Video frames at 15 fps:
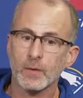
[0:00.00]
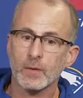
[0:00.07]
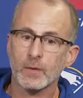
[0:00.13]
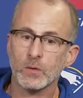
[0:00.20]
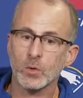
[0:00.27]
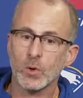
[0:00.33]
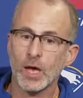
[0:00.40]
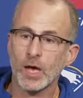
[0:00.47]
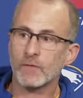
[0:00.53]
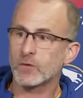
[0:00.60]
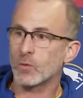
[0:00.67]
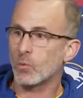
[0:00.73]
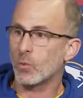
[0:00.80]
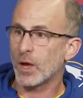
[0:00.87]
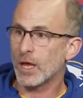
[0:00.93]
you have to
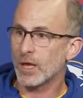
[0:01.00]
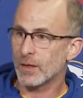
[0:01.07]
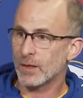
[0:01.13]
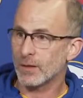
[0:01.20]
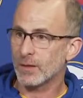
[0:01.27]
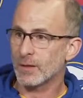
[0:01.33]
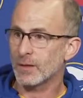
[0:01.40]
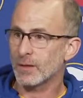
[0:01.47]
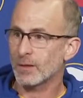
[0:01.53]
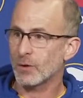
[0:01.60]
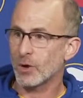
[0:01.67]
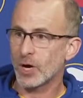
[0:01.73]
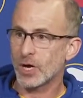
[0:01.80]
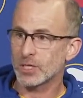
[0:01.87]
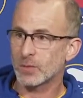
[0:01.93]
weigh
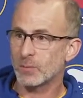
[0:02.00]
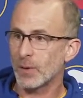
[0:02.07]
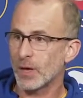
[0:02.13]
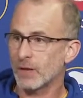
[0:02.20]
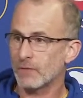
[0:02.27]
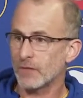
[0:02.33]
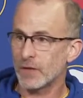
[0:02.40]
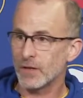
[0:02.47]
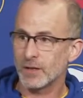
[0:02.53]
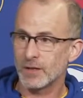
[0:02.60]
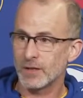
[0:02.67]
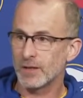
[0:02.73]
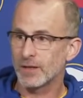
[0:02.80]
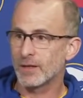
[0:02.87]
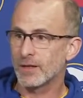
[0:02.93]
cost and benefit
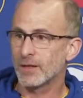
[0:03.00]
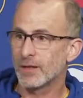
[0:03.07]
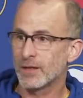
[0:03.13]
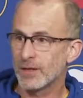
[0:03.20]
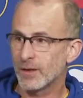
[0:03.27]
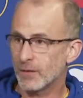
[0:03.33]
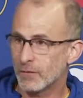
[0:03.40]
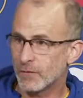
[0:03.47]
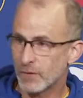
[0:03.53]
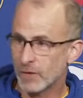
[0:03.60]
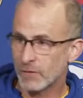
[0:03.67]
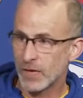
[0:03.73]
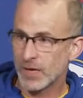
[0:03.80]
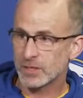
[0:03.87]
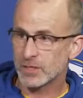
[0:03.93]
of
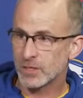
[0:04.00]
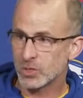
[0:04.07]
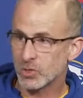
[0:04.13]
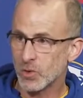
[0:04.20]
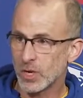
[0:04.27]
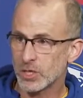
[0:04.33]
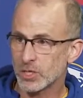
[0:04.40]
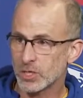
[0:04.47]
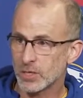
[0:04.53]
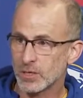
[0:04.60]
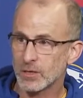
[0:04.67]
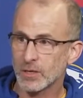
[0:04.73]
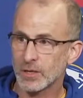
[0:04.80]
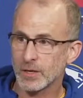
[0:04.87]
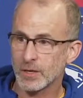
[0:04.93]
that situation,
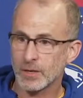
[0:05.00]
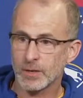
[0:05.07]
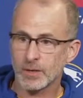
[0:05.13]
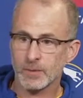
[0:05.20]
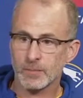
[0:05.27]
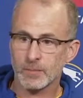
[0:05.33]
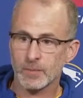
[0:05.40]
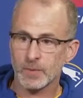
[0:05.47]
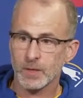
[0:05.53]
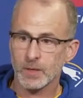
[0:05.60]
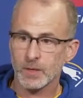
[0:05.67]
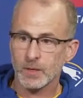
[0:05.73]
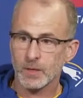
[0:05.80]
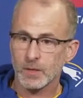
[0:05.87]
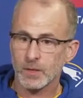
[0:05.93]

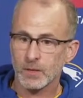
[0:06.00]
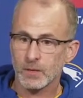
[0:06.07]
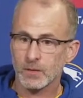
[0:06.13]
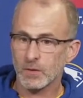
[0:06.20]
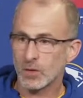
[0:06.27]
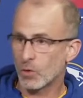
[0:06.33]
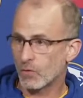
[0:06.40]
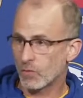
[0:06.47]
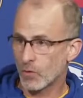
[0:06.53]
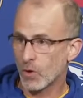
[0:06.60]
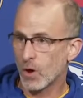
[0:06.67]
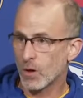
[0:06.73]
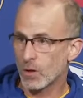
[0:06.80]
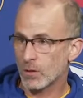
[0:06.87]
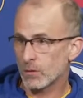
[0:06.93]
the
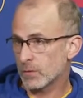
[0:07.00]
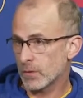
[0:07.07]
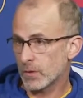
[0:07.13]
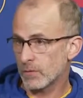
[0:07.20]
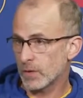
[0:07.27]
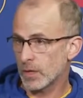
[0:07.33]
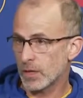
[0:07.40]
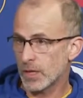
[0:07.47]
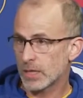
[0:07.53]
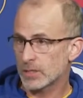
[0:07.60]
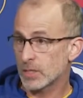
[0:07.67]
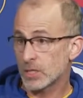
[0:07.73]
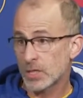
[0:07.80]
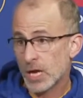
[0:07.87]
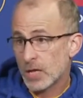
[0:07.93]
overall of it. And that's
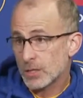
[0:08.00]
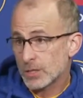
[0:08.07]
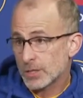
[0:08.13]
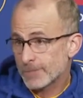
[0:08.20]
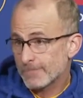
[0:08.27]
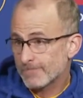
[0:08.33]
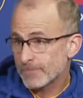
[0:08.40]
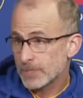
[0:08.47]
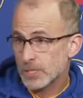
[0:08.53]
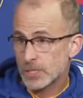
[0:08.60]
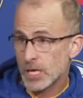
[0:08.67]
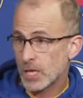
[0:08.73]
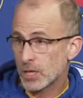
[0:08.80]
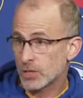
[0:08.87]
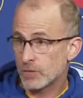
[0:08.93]
the challenge. It's a
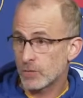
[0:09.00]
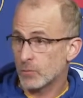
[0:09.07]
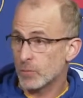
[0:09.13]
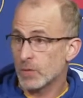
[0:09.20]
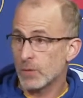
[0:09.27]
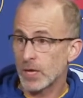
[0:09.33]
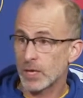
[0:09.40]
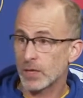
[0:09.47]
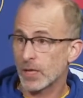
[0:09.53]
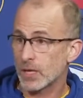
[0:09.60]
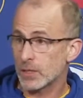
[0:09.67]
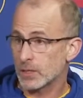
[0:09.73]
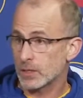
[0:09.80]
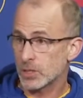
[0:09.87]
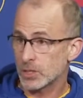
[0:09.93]
challenge for me making that
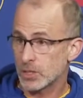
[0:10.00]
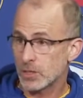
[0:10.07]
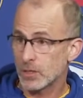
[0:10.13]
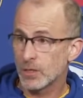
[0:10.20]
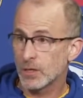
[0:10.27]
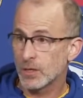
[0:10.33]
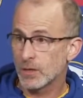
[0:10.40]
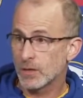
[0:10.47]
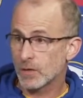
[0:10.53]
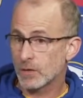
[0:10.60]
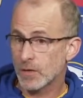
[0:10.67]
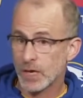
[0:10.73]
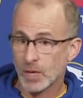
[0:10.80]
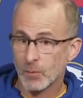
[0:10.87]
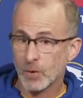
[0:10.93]
decision. You
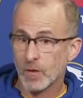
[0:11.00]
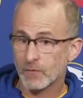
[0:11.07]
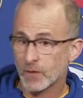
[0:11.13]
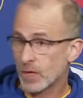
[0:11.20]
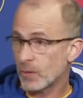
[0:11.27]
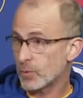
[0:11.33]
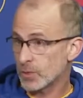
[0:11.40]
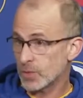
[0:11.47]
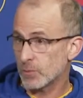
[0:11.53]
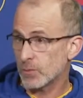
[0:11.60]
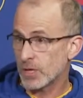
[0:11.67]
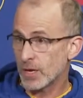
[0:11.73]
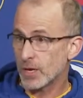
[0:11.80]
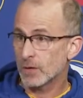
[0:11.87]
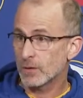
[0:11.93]
take him off, you got to put somebody
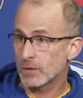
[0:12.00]
there.